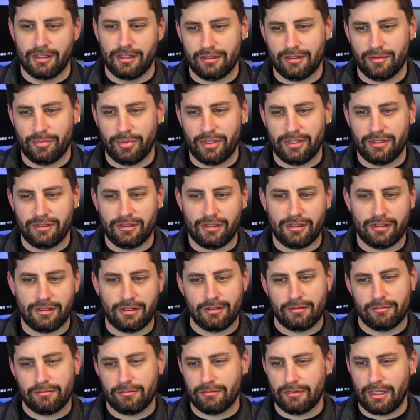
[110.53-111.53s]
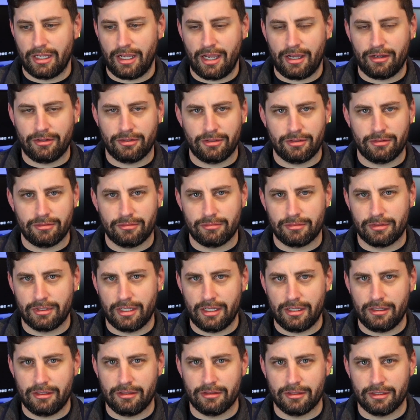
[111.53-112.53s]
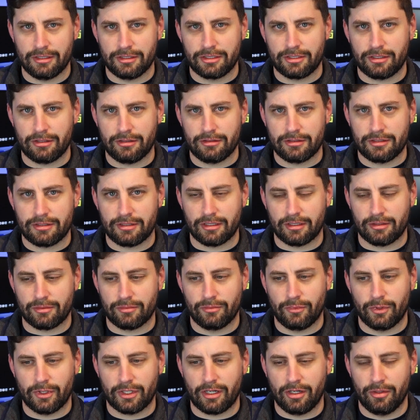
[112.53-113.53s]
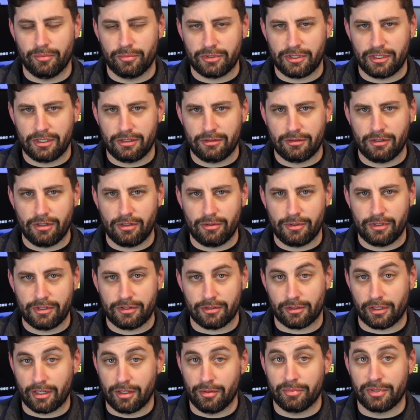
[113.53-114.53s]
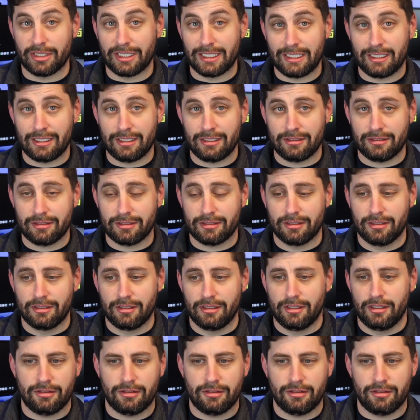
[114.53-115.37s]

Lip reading: Depending on how you get your insurance, like what company you go with or companies,